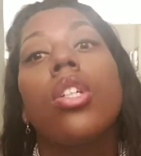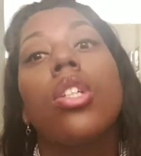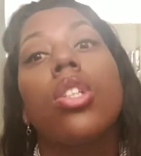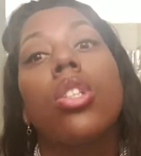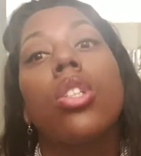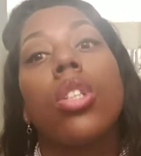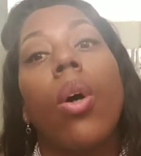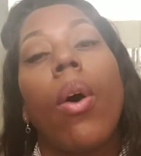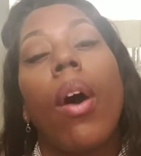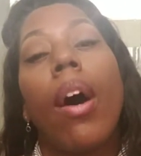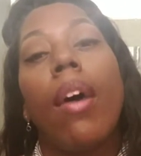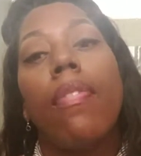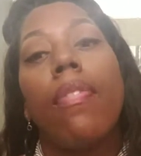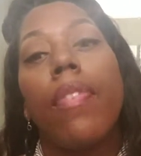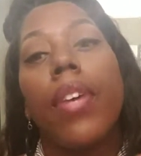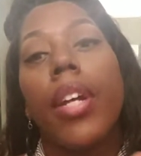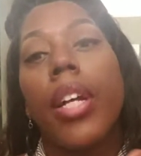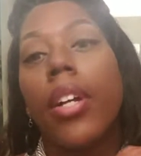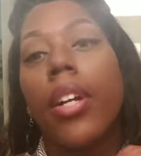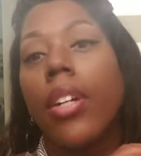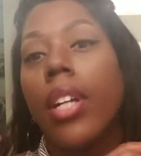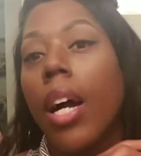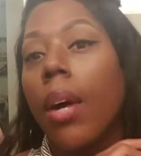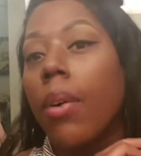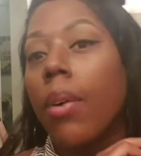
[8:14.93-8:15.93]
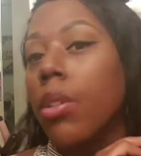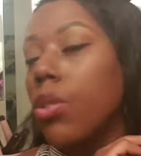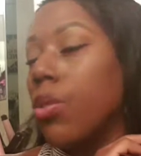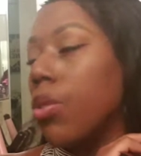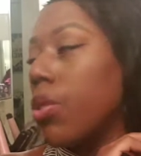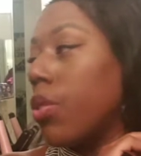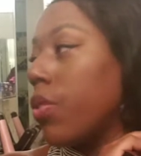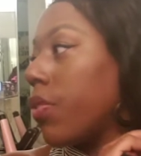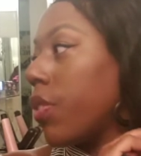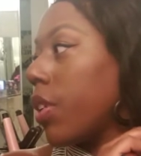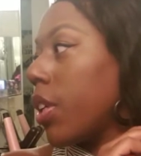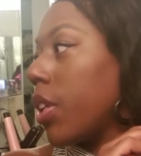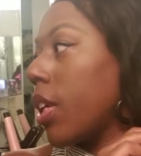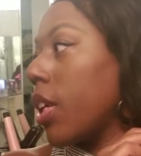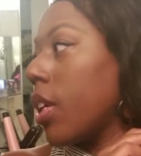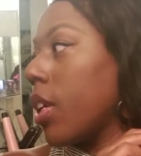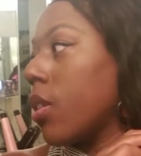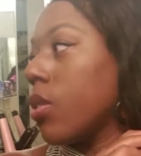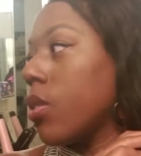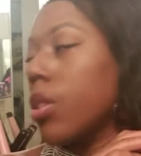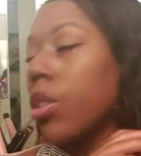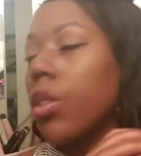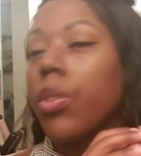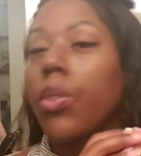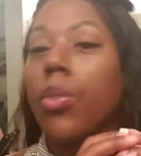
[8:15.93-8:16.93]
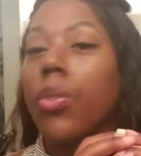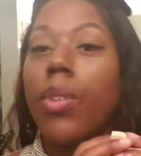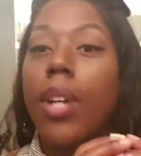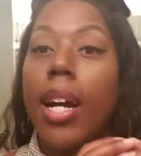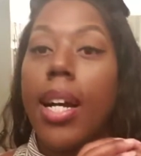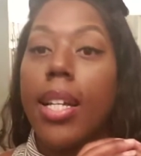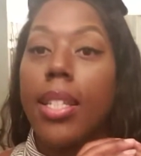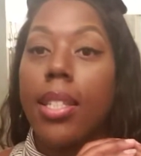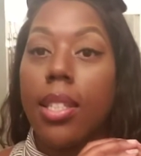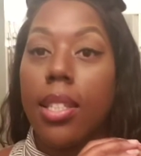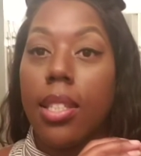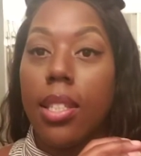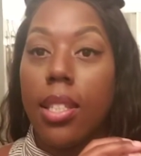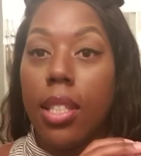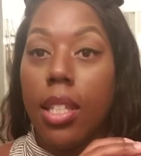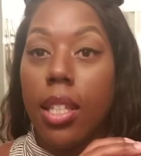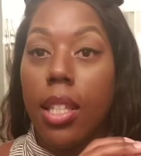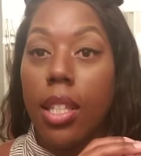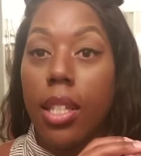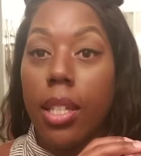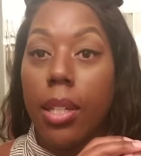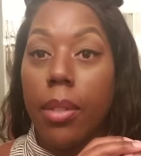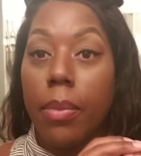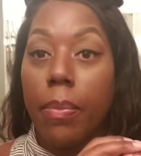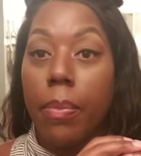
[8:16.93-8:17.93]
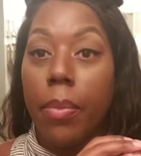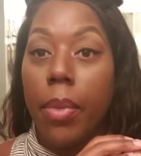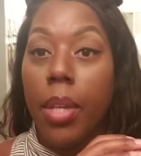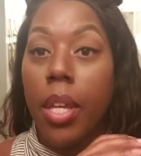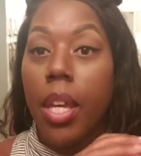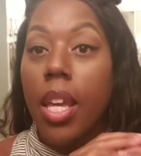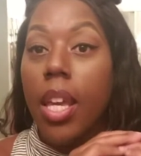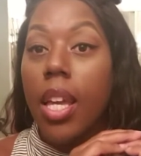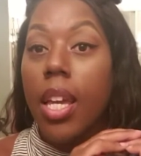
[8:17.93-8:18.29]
So I figured I would do a video so you guys could see them